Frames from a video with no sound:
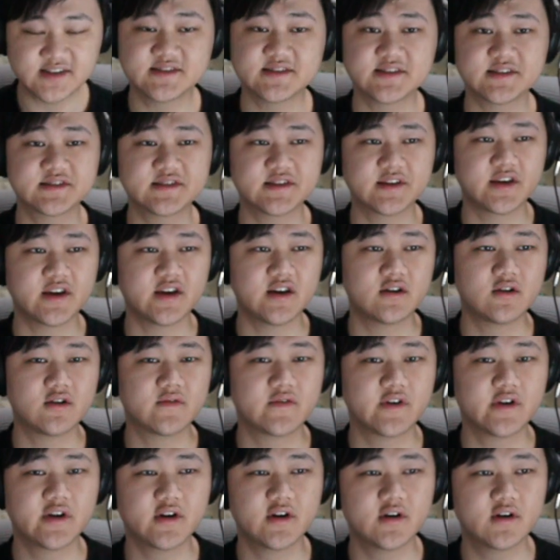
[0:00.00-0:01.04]
six again
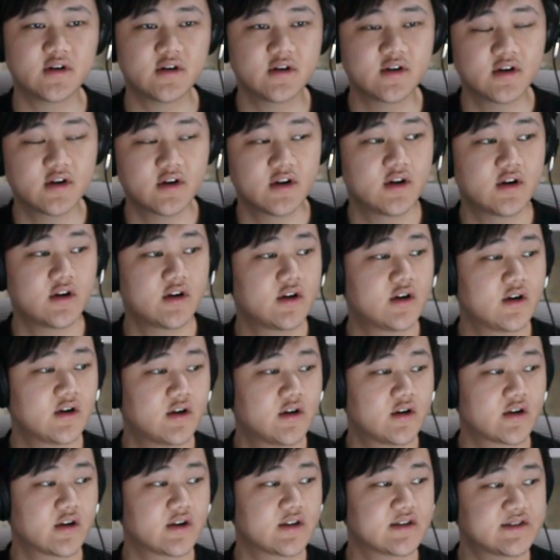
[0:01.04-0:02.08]
over here.
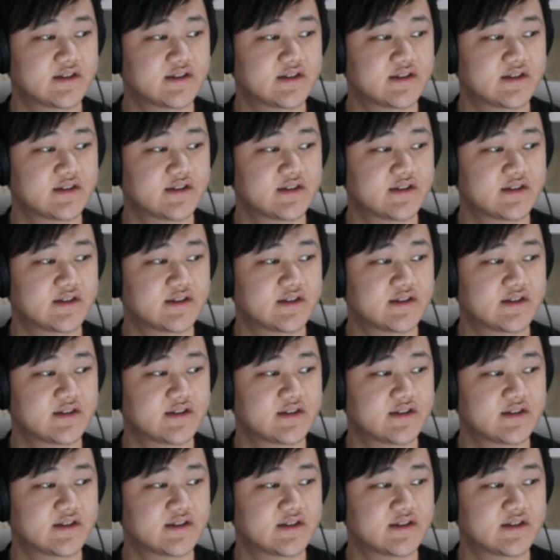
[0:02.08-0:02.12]
Get the